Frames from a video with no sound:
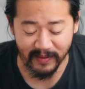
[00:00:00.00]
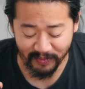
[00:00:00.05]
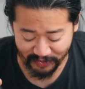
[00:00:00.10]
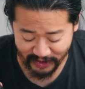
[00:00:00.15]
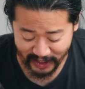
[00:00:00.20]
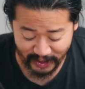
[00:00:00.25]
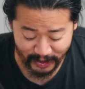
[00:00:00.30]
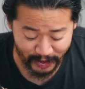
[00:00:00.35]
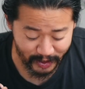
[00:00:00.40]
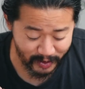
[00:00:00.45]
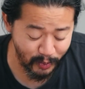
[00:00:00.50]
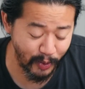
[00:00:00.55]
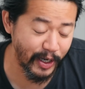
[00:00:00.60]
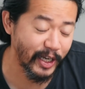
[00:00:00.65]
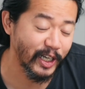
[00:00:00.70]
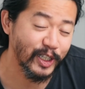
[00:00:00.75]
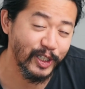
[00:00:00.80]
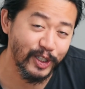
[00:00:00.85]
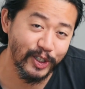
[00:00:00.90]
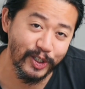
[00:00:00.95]
They just work
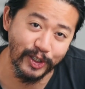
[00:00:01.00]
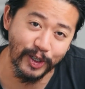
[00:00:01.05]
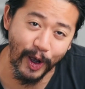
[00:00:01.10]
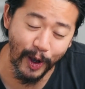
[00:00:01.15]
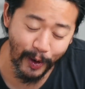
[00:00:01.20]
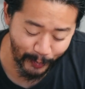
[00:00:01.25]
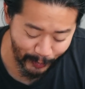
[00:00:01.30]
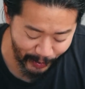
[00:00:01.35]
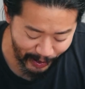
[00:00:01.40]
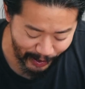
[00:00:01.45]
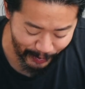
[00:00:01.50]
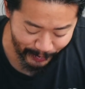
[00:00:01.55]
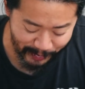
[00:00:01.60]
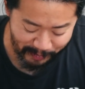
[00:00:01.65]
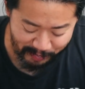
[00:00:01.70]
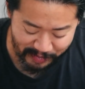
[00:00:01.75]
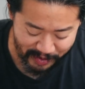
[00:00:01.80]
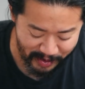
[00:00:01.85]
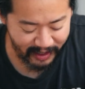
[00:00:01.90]
so well.